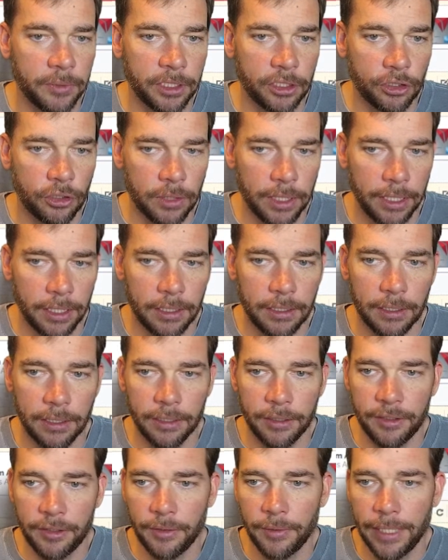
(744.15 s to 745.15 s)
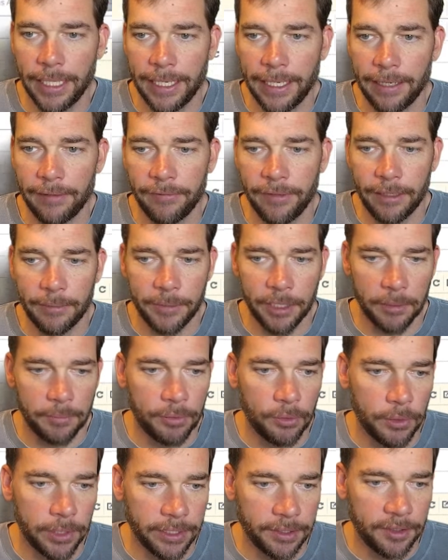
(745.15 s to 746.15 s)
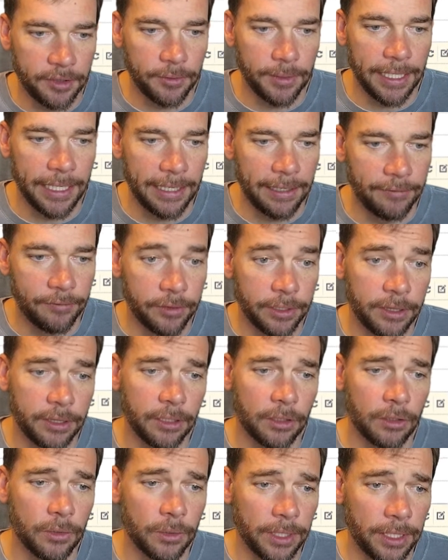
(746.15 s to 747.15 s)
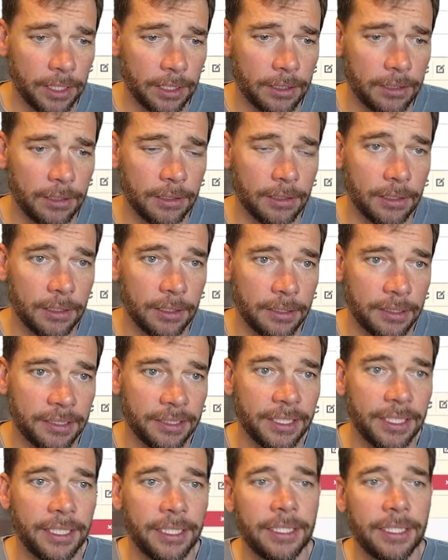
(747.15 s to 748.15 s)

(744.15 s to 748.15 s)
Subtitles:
which credit cards you have, how many points you have with the credit cards.